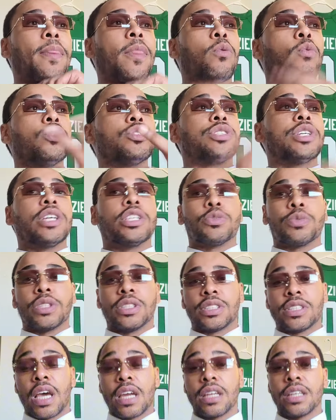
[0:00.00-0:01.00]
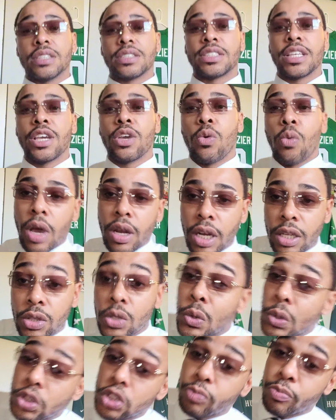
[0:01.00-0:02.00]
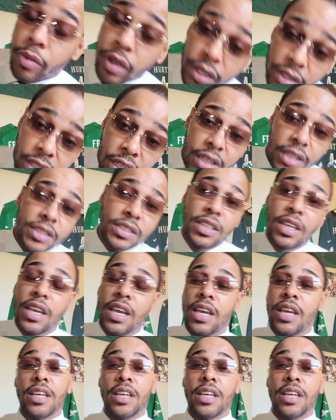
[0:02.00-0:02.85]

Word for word: I will say this with the sign of the Saquon, I do expect us